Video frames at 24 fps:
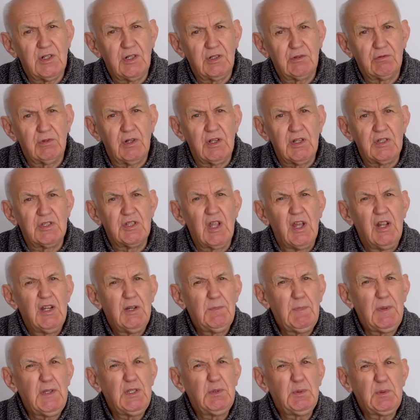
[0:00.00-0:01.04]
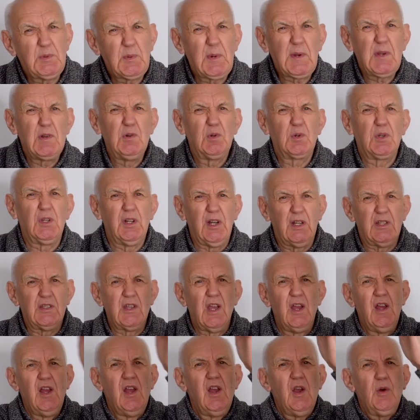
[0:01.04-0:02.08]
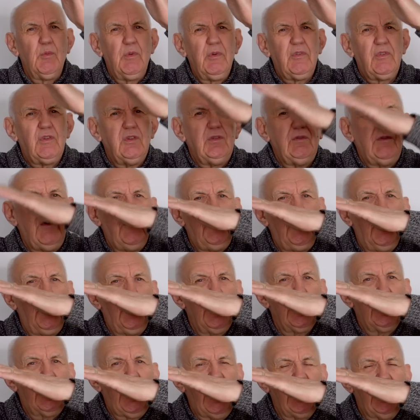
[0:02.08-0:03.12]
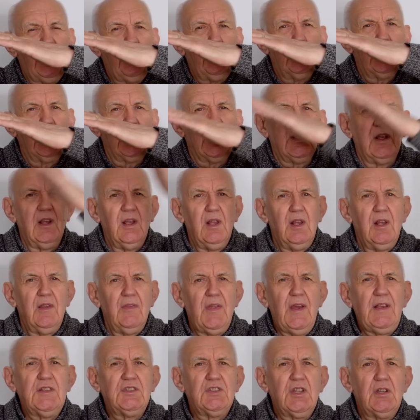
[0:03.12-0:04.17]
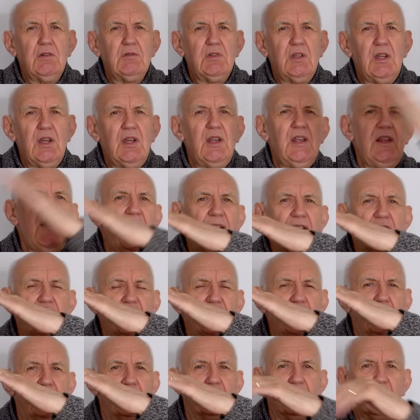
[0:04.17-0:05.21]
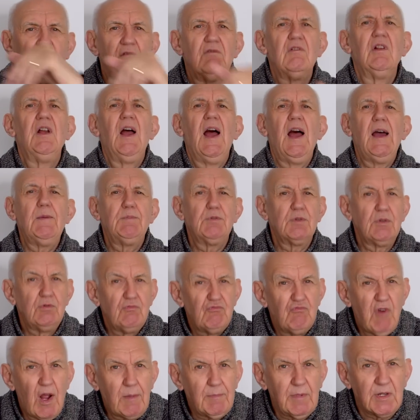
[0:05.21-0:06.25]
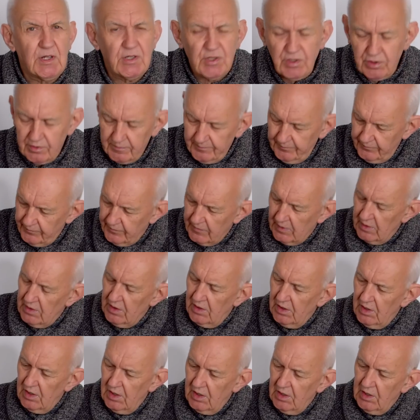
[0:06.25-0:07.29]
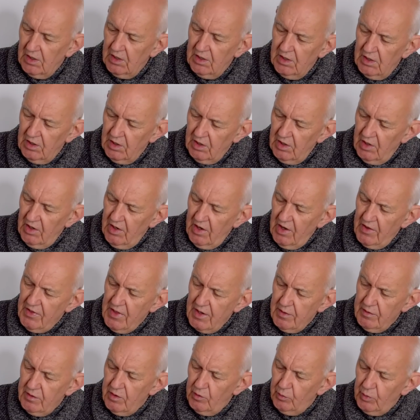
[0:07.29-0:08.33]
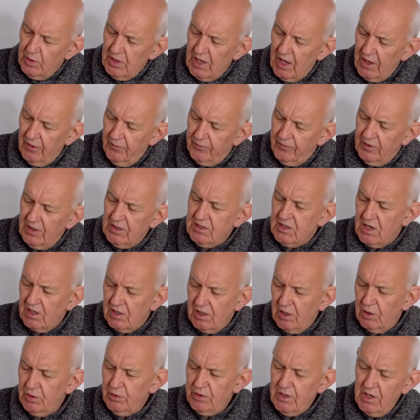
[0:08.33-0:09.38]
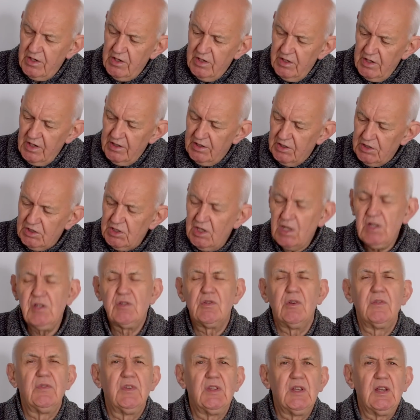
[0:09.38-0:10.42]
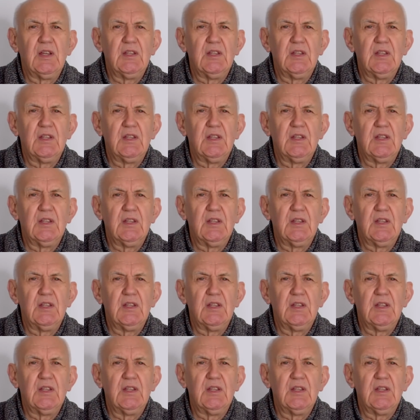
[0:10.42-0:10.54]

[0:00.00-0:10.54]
degrees, depends which way you look at it. We've got to avoid that, haven't we? That's okay, that's not. Absolute rubbish. And then we have linear loading in the centre of the